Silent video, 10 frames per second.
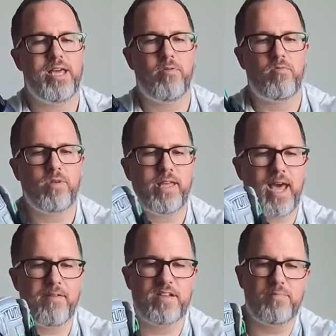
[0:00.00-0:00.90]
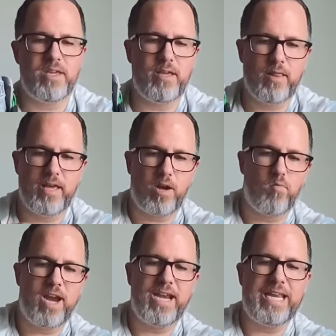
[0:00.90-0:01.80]
it would really have to be like a
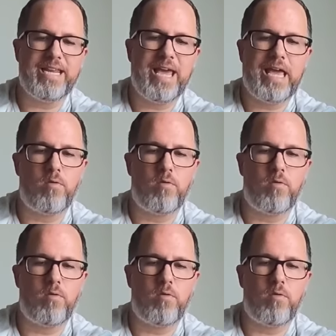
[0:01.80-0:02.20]
rainy day